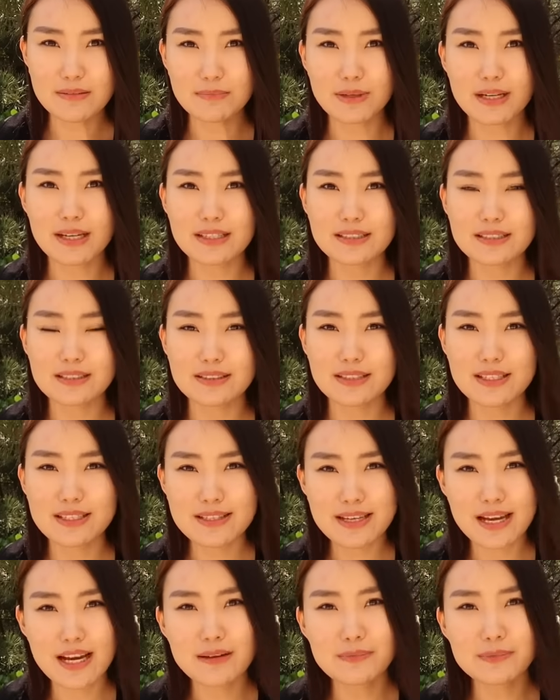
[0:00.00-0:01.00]
But
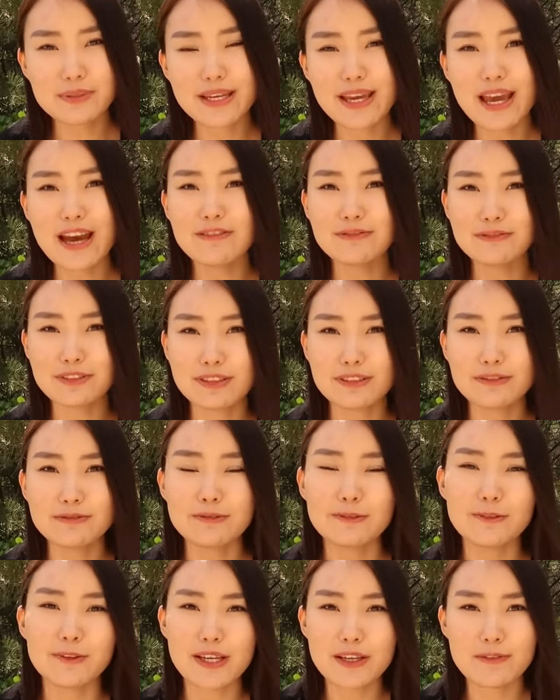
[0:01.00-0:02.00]
this app, they have a
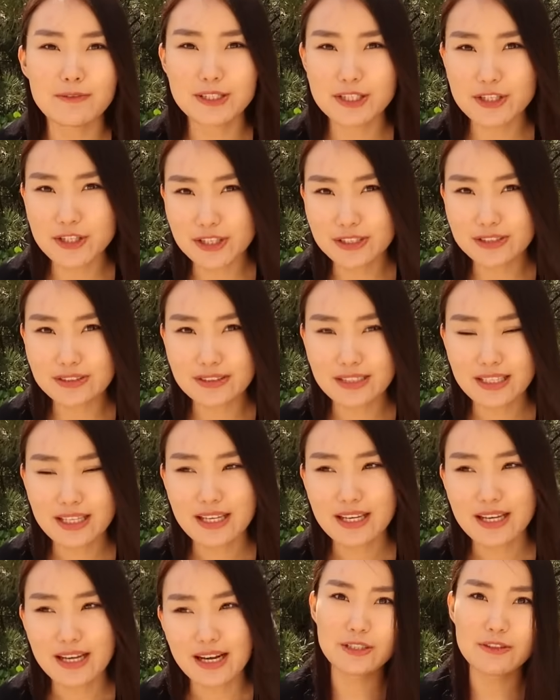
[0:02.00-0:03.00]
free version.
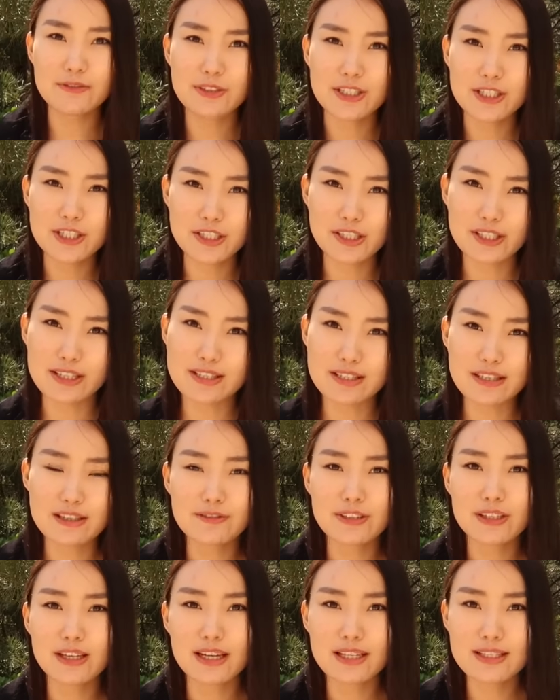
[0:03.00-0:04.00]
Free version is
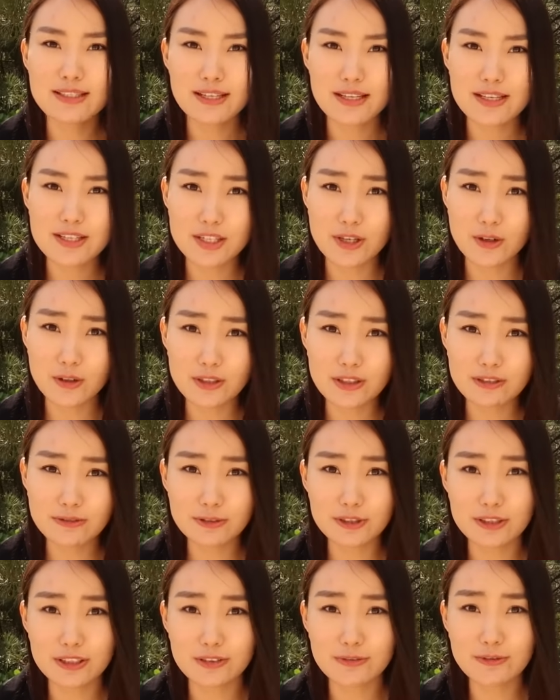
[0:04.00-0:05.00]
giving access only
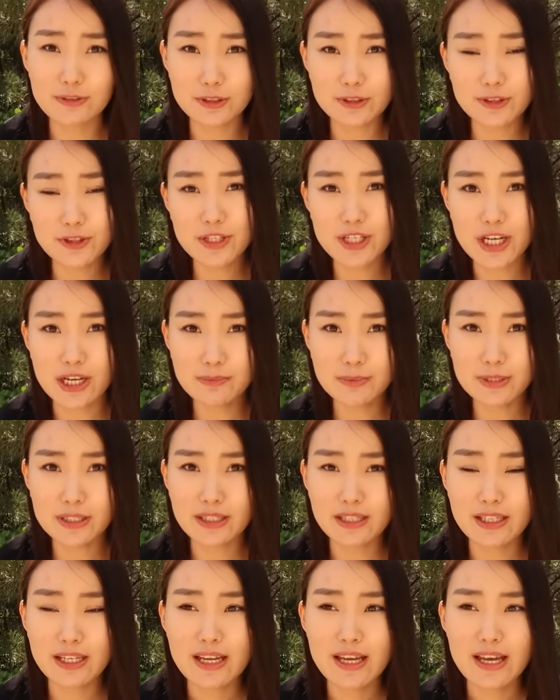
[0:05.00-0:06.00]
for the first
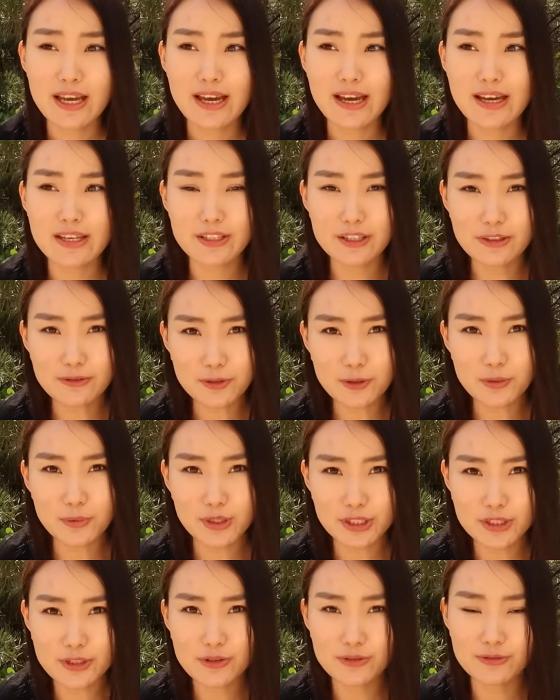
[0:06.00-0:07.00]
chapter, and if you
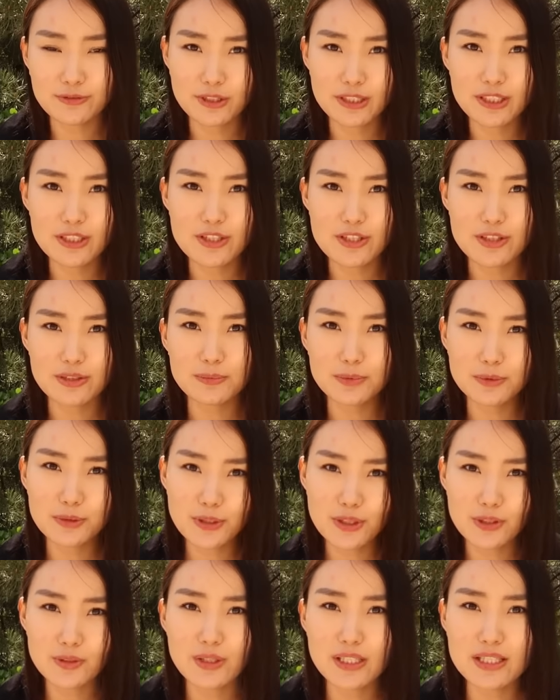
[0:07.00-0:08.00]
want to finish the
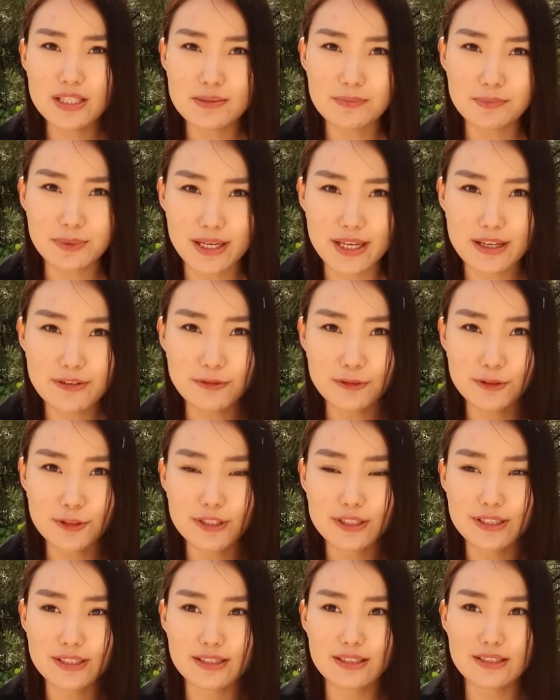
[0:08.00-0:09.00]
book, you need to pay
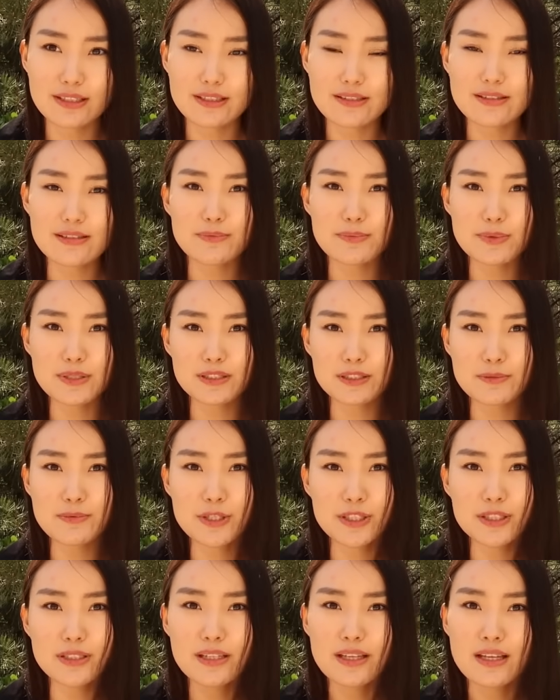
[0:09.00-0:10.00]
for the
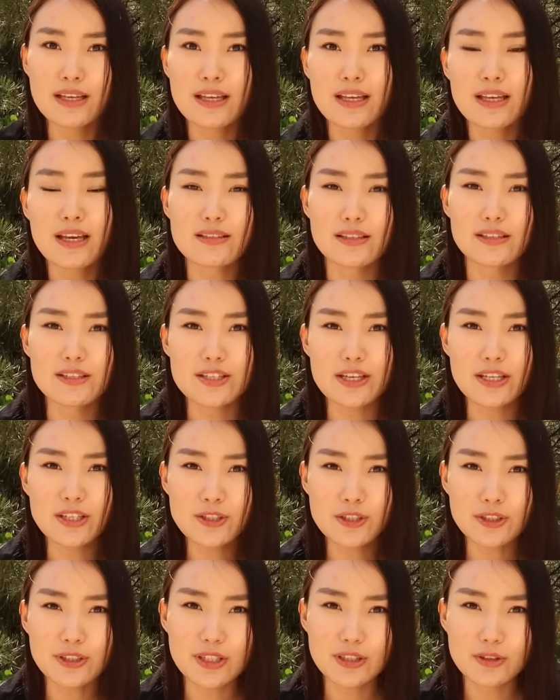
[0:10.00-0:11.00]
subscription. It's
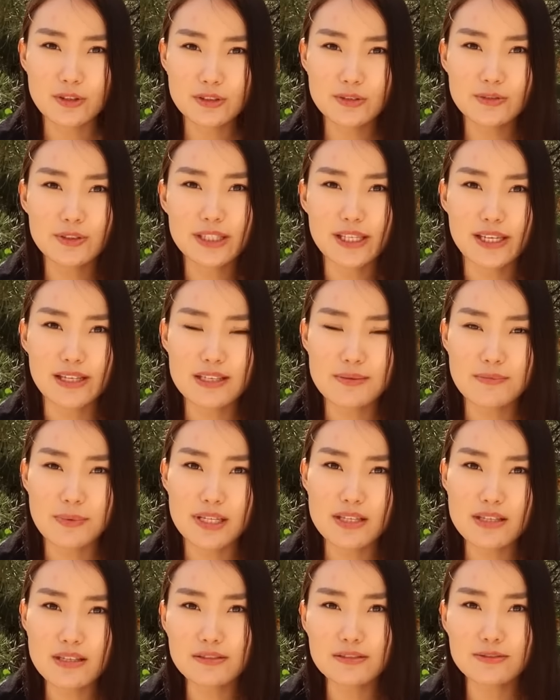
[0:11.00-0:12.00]
actually not really
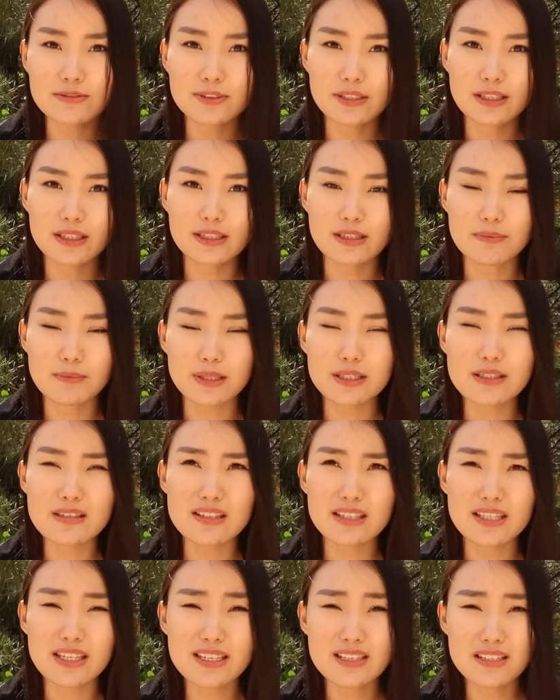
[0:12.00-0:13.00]
expensive. The
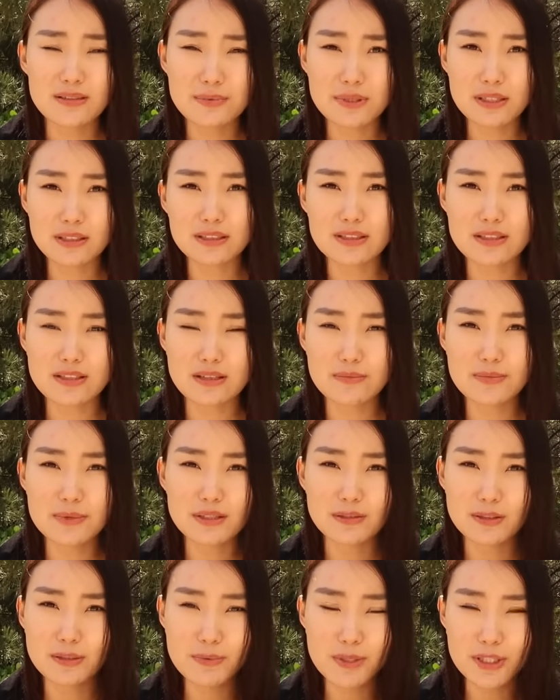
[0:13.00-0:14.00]
monthly
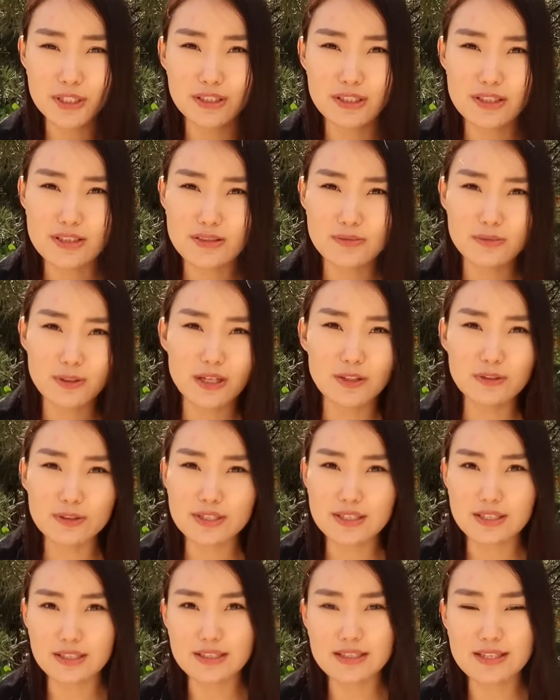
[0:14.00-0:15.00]
subscription is
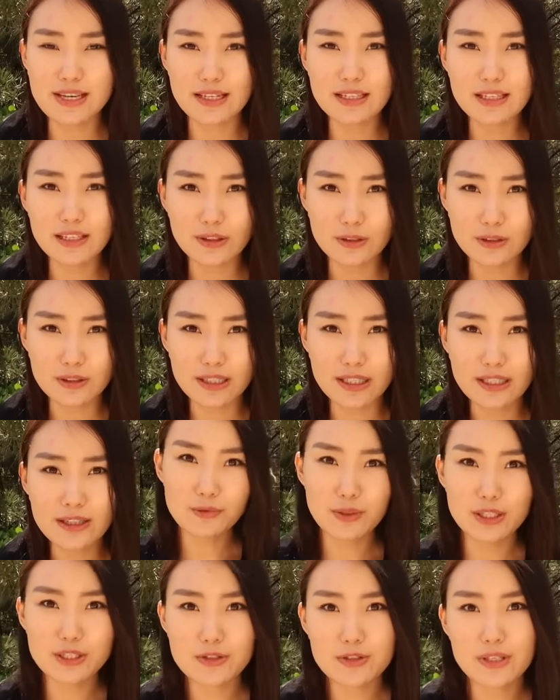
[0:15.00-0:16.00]
around $10. If you
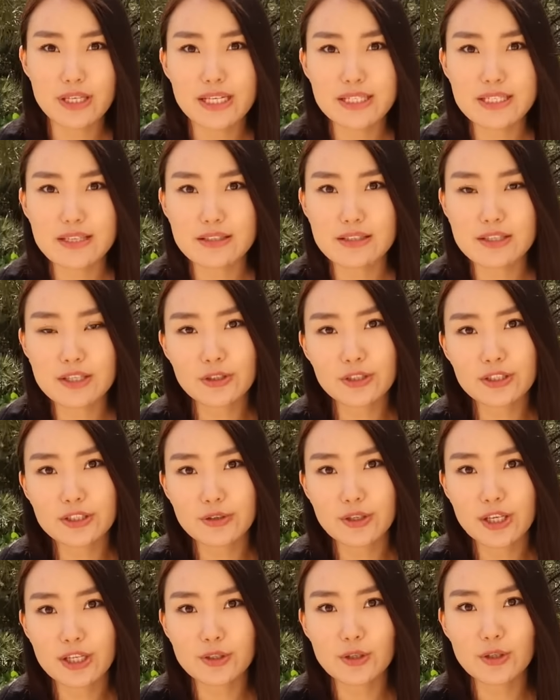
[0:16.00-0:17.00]
want to get a discount,
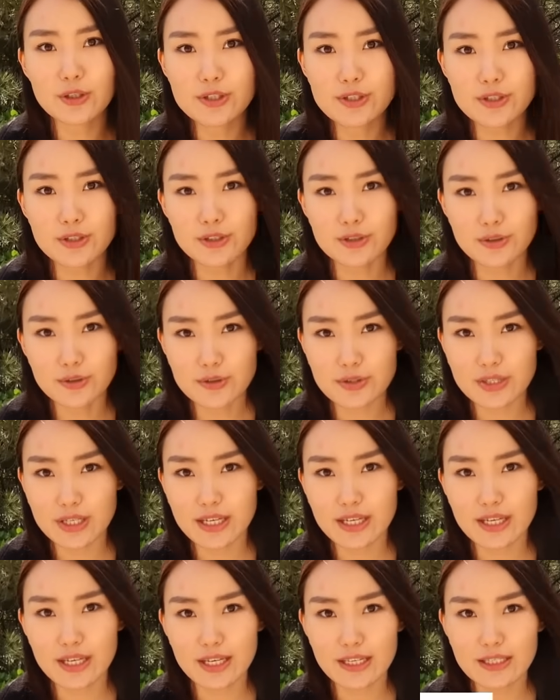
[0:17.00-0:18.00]
you can also use
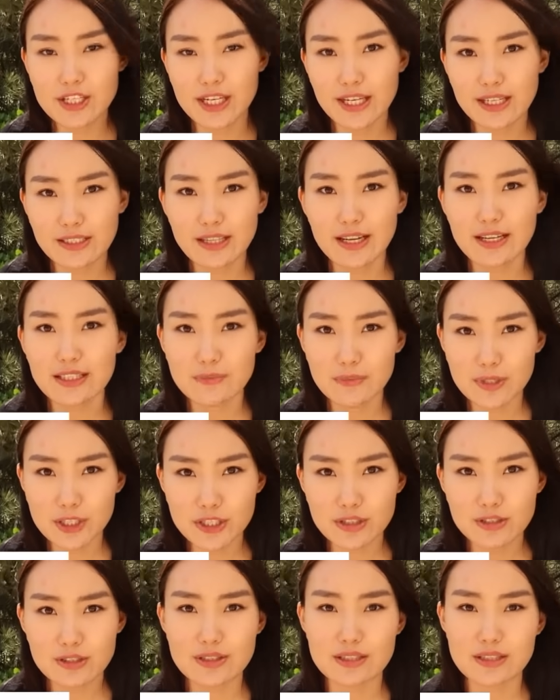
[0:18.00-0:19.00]
a China
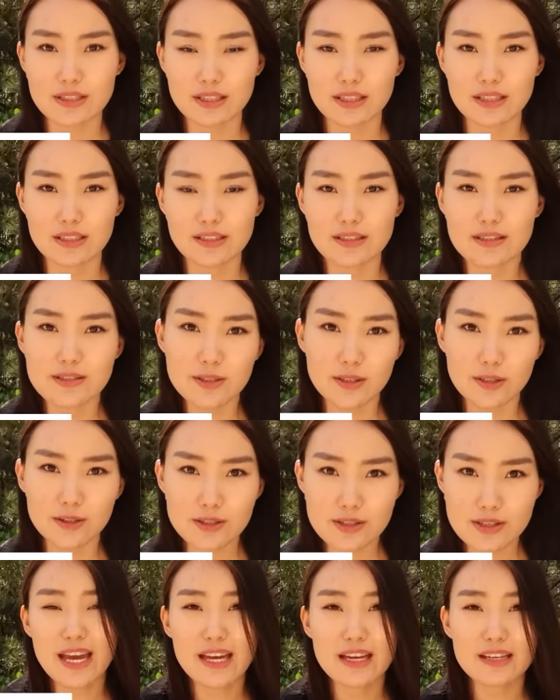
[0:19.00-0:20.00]
admissions
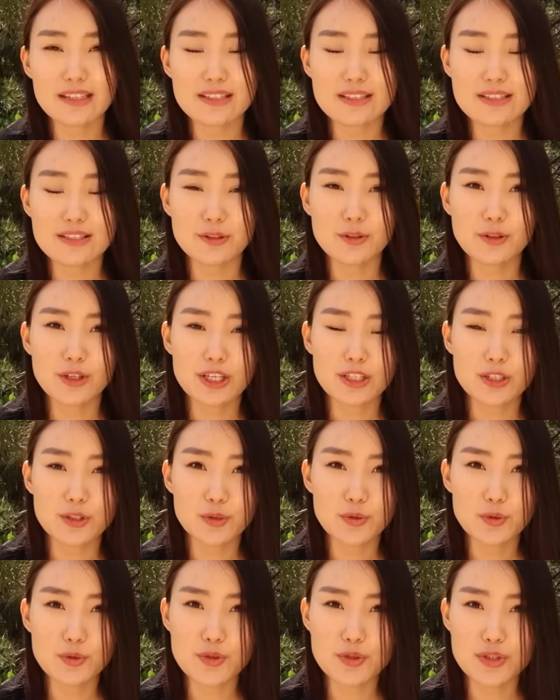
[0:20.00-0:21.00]
discount, and you can
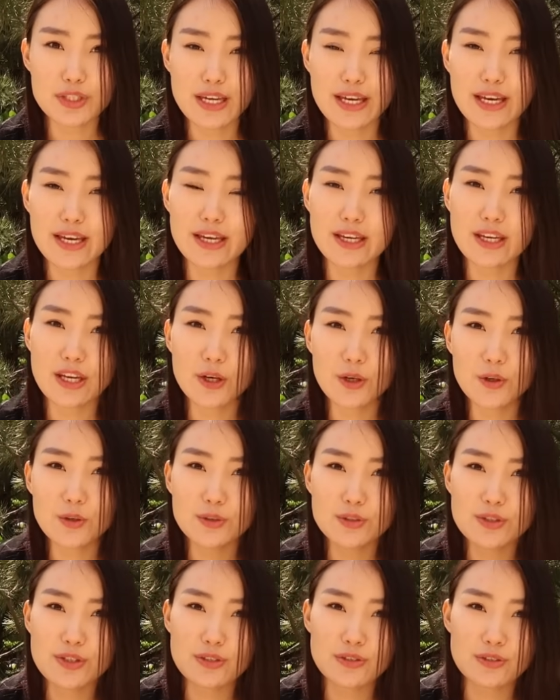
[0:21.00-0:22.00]
use a
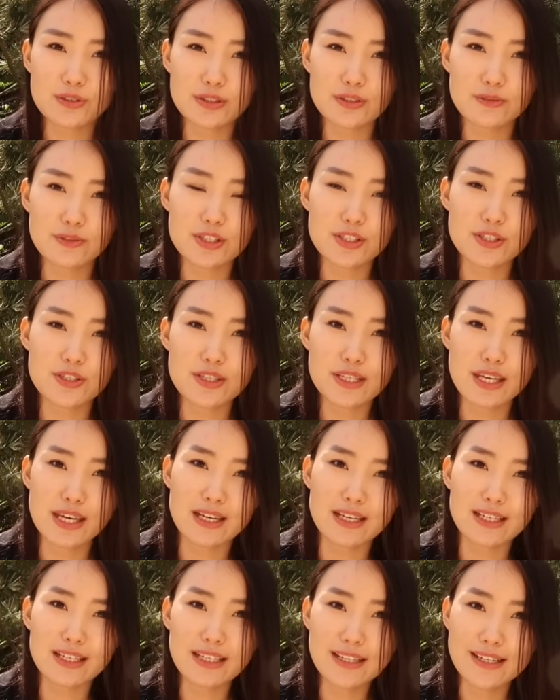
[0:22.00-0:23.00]
code which is
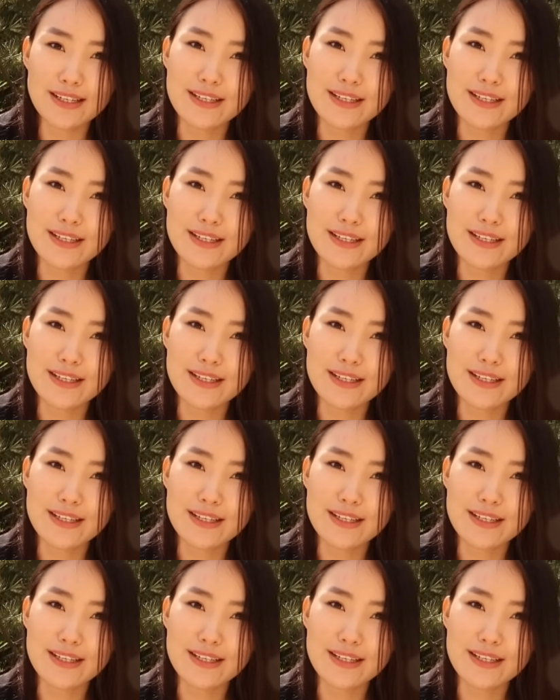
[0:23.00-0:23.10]
here,